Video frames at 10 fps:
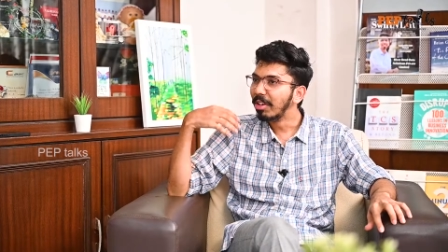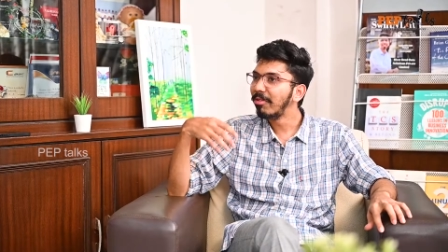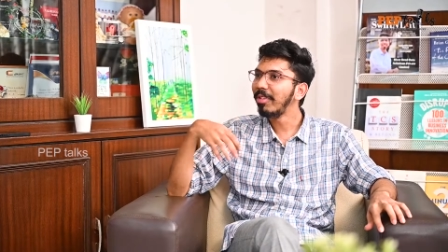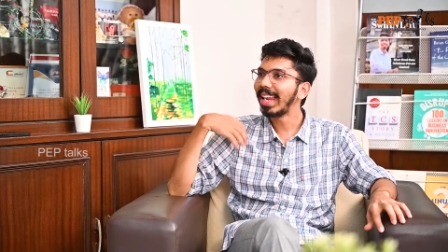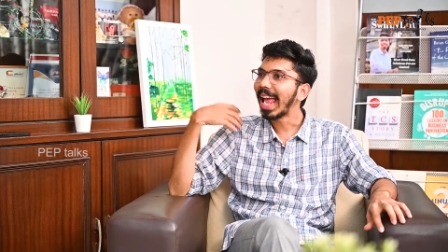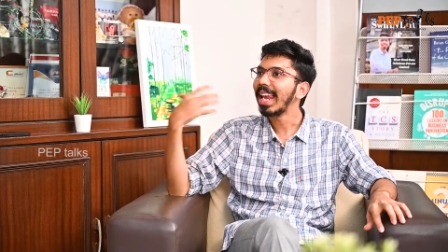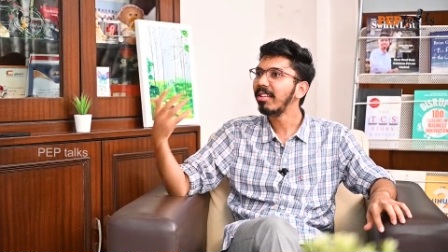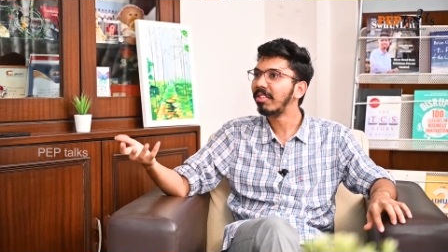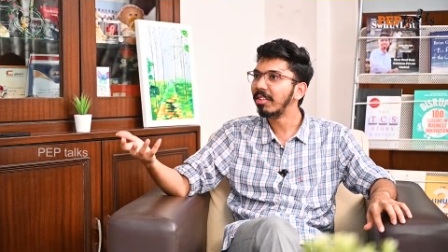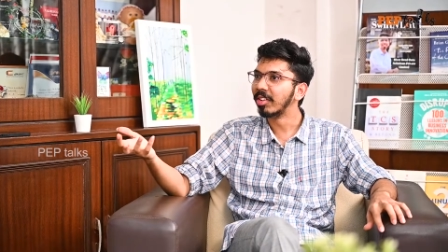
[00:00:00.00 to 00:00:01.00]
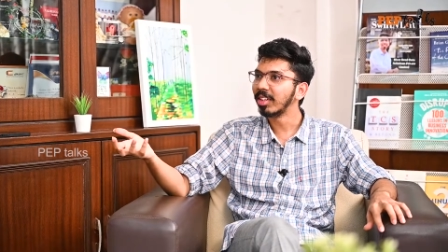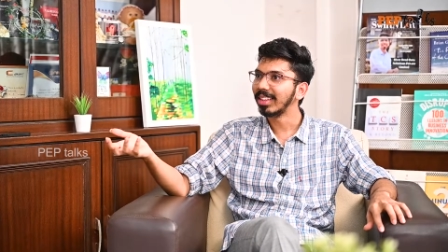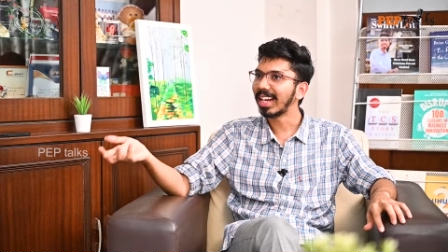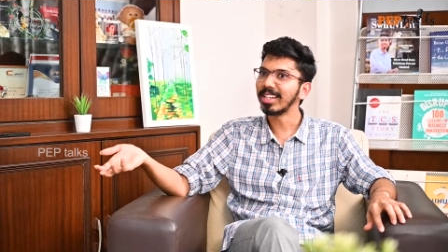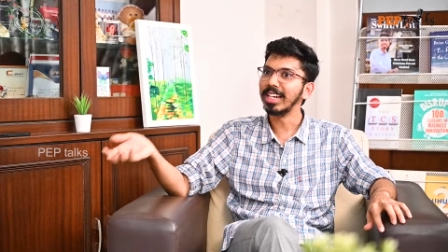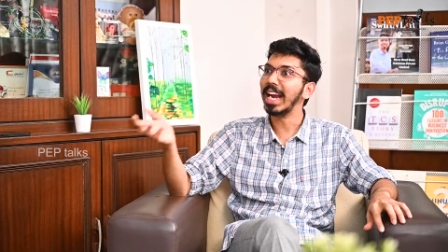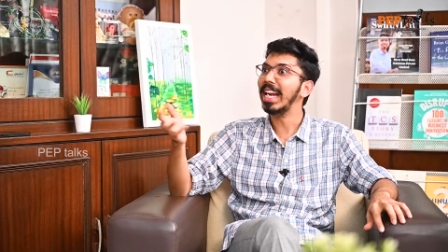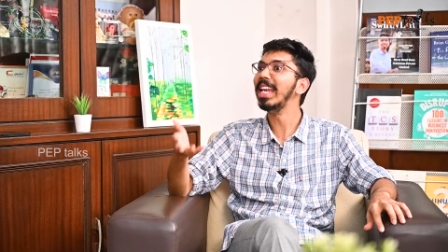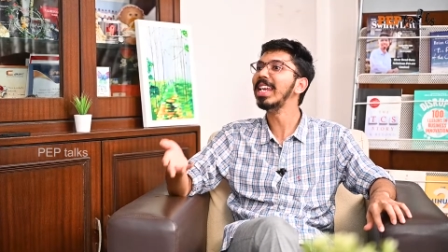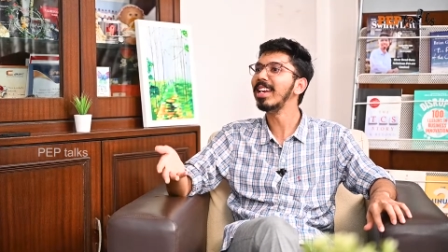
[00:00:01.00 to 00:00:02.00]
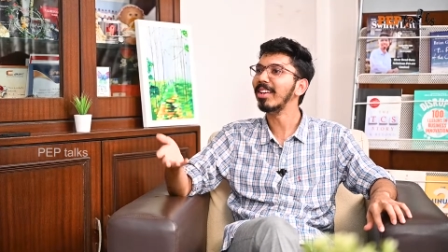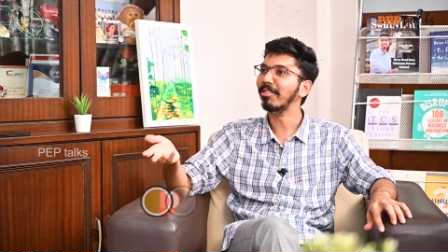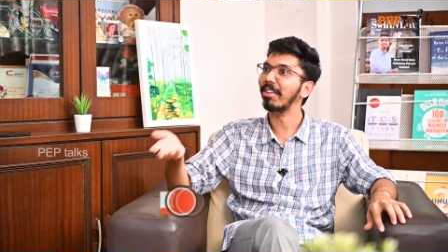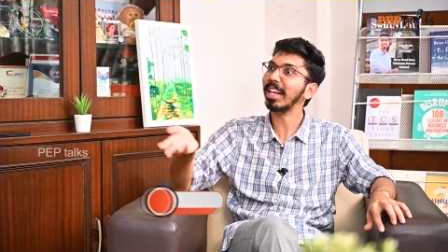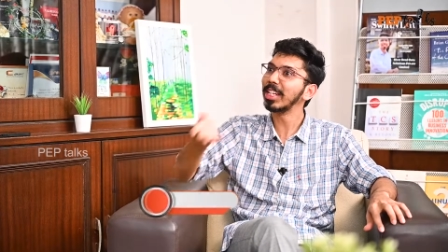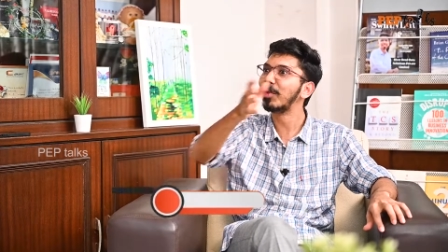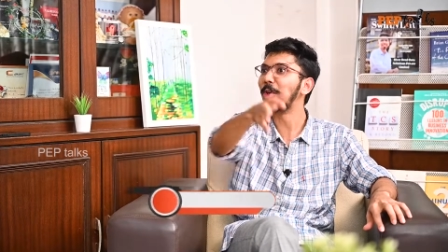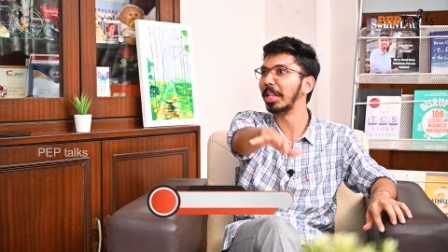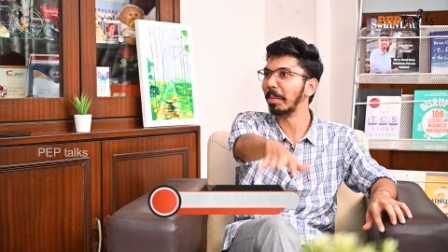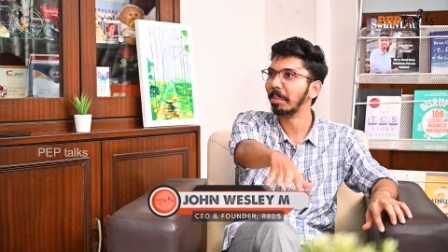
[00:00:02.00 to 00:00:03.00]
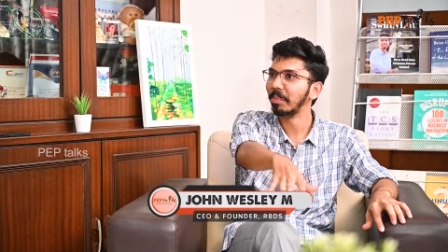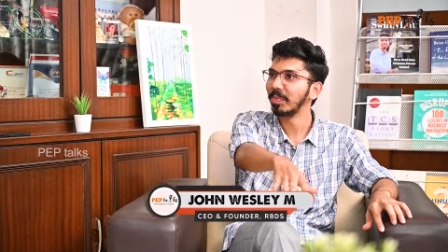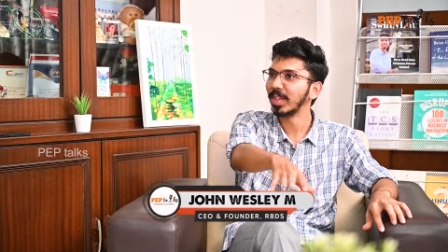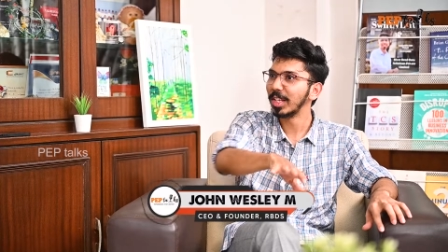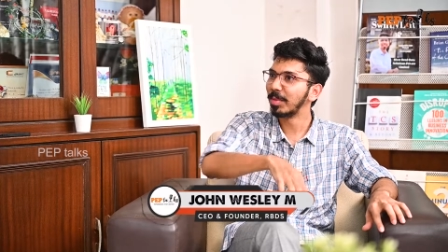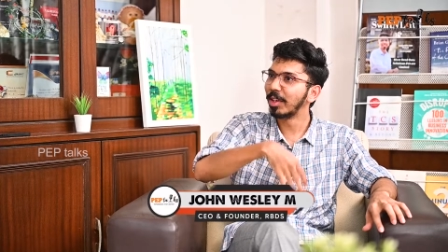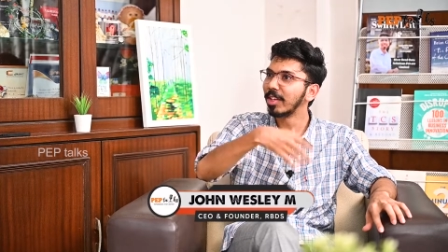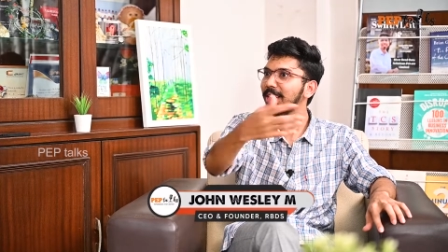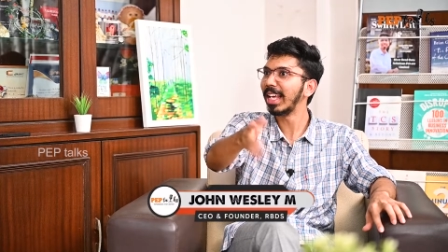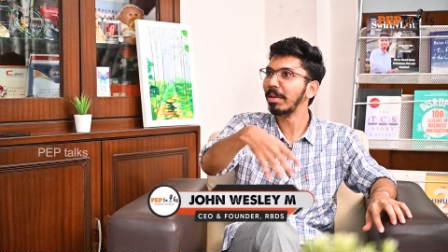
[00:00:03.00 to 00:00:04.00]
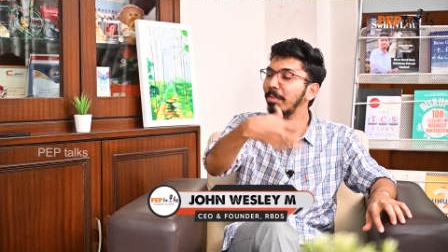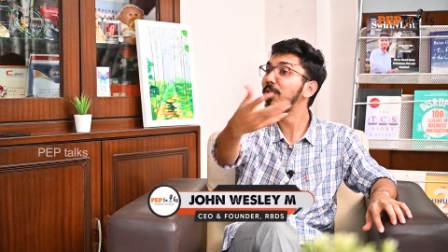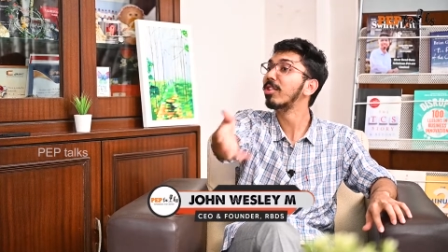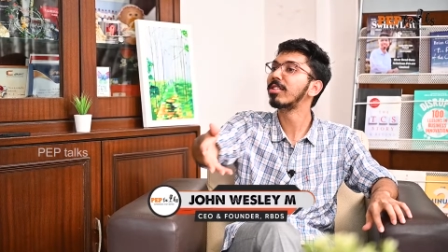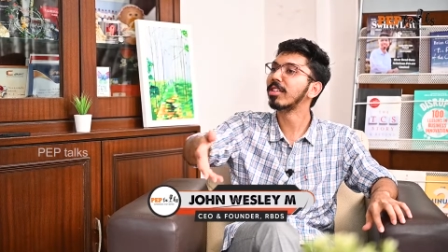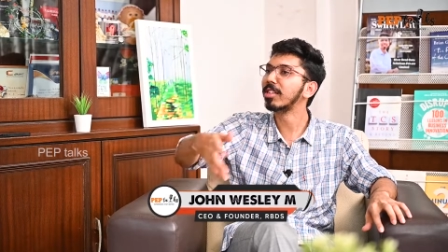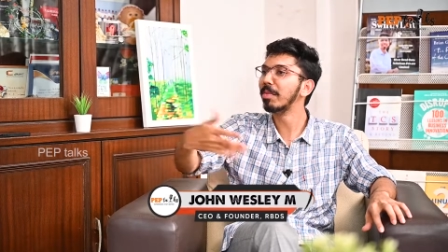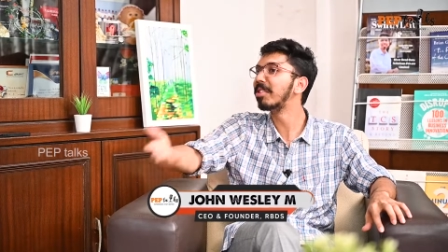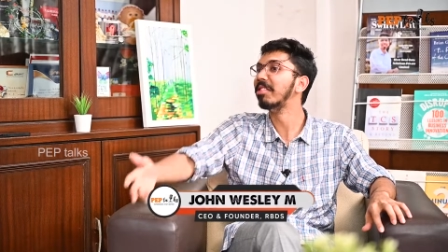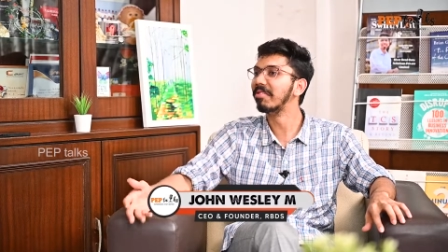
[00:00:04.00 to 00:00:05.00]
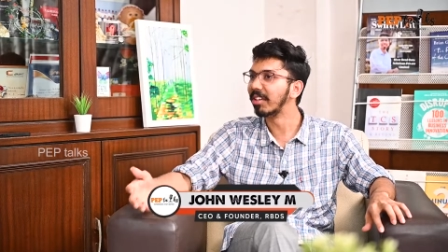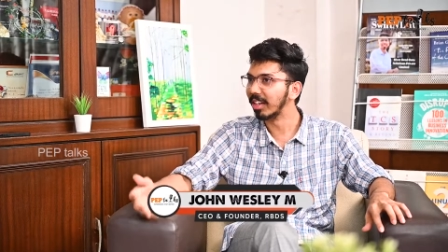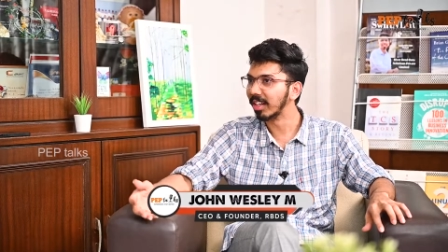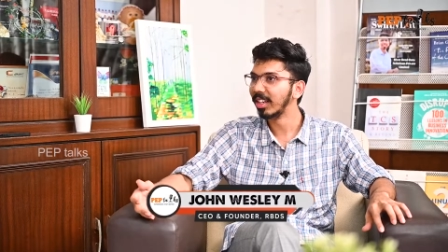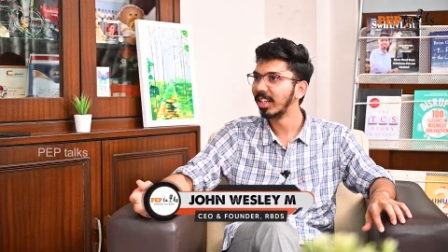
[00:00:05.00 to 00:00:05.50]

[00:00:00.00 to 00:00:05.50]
if we carry fever, that's a deadly virus for them, is because their immune system is different.